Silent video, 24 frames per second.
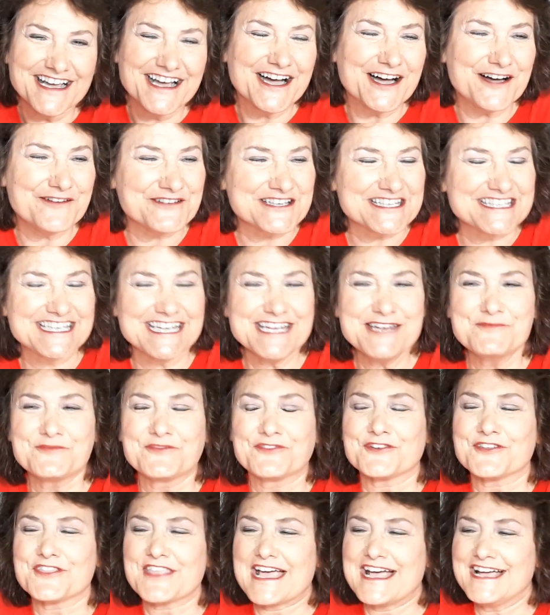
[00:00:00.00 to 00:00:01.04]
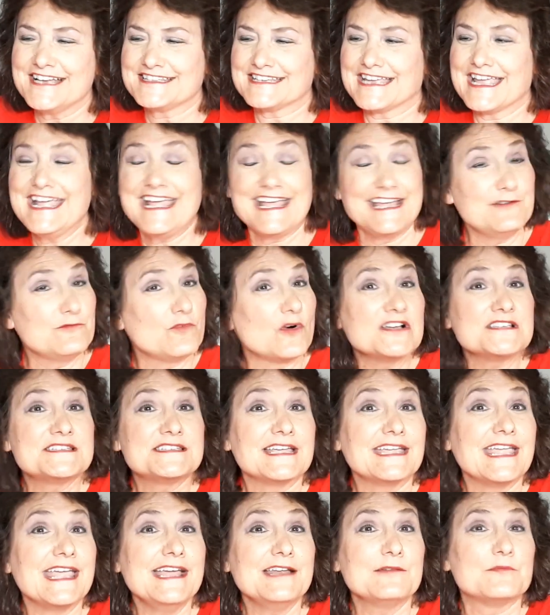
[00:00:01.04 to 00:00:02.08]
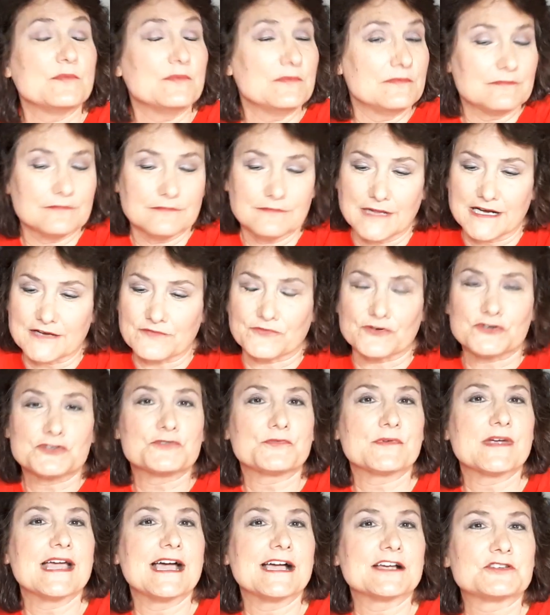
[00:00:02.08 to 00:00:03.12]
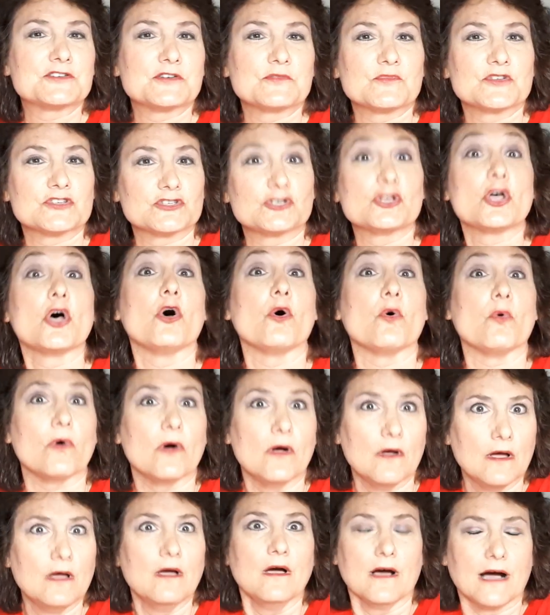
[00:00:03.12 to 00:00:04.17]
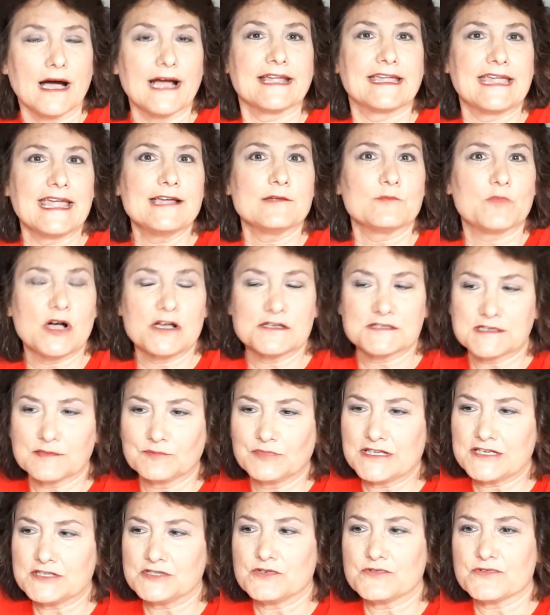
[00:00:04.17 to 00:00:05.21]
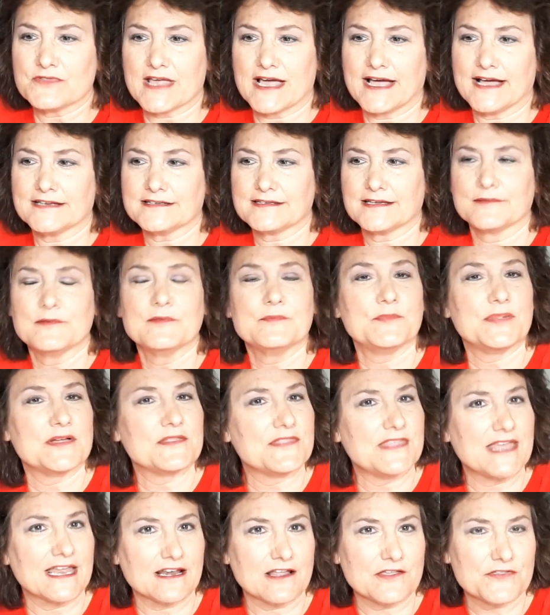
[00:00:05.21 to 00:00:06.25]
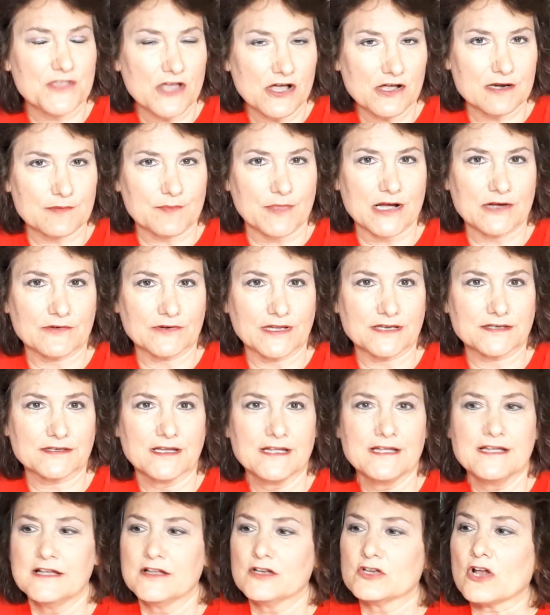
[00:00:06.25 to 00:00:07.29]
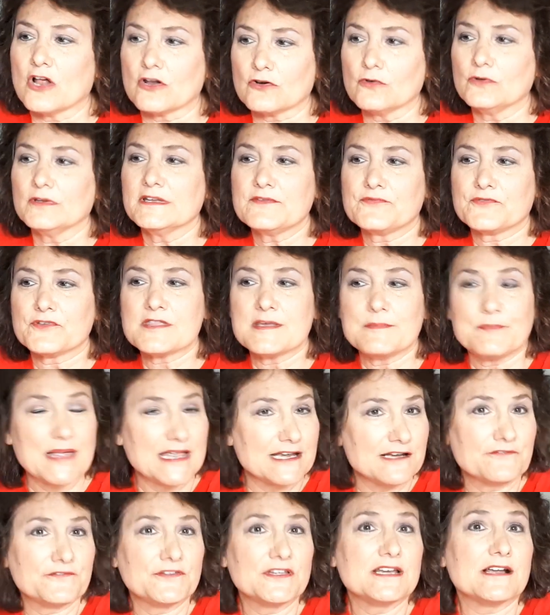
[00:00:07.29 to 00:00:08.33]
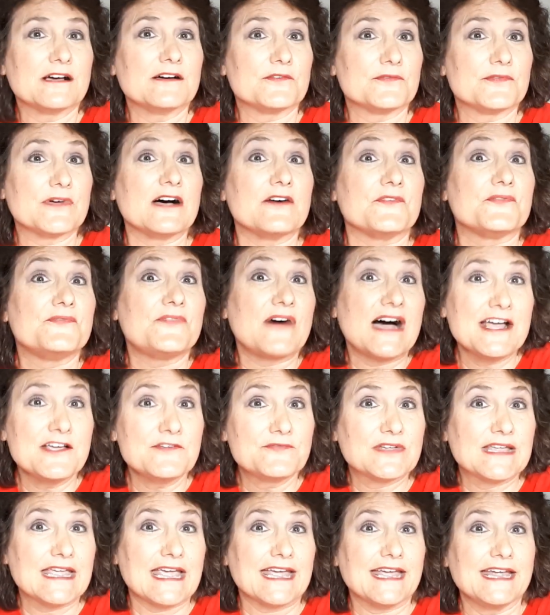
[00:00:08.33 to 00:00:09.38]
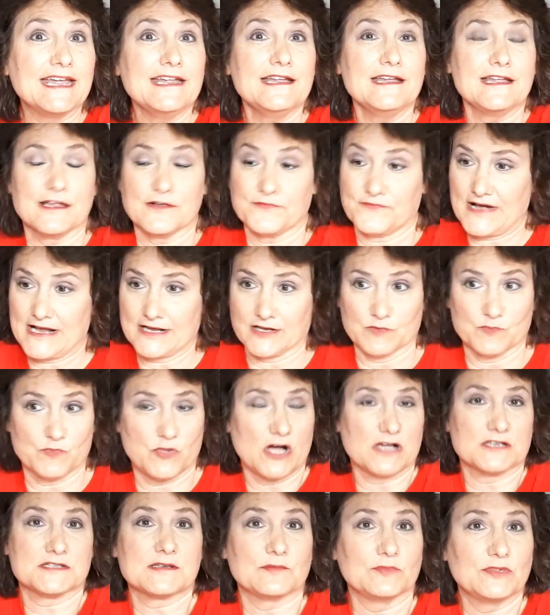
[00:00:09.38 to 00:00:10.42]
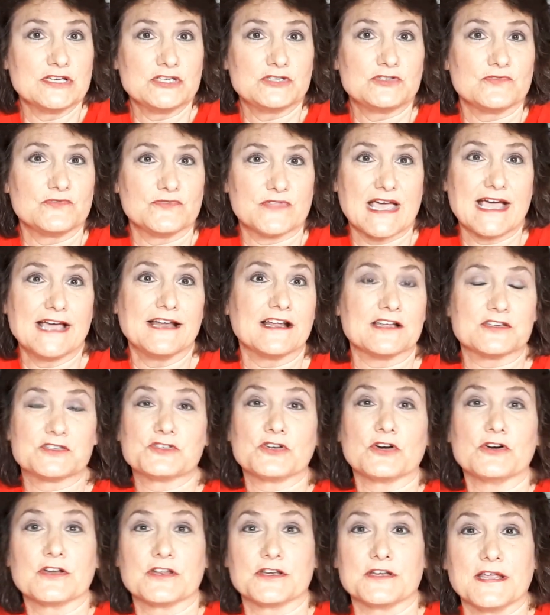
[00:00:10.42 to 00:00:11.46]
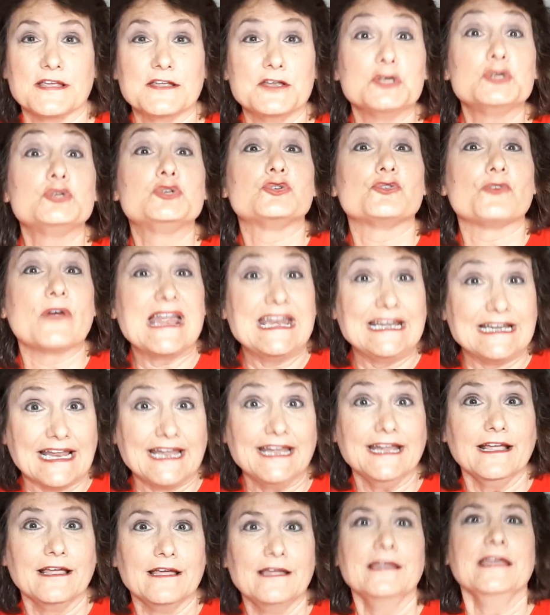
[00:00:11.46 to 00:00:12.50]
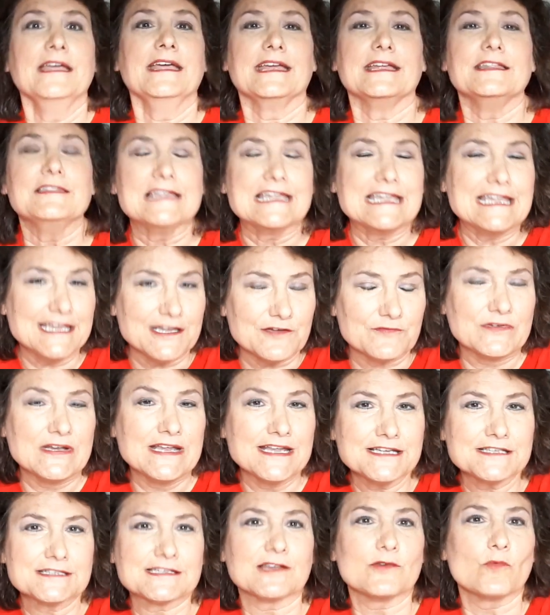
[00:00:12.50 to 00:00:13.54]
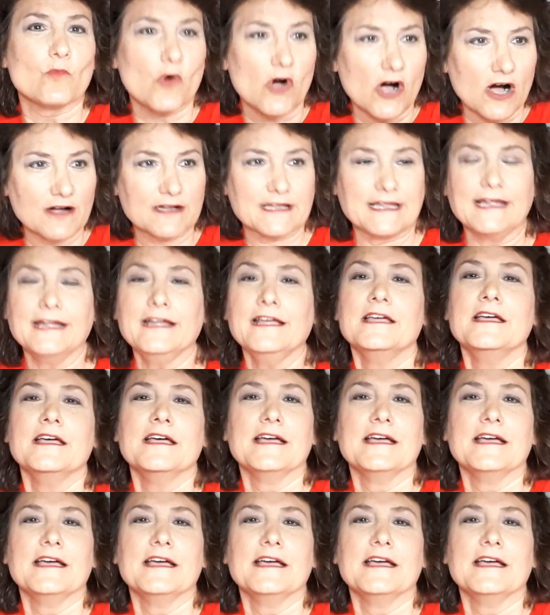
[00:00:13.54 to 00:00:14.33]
of a team for that. And once again, my first reaction was, no, I can't possibly do that. But then I thought about it. Not only for the benefit of a 5K, if I could possibly do that, I started training in the evenings and walking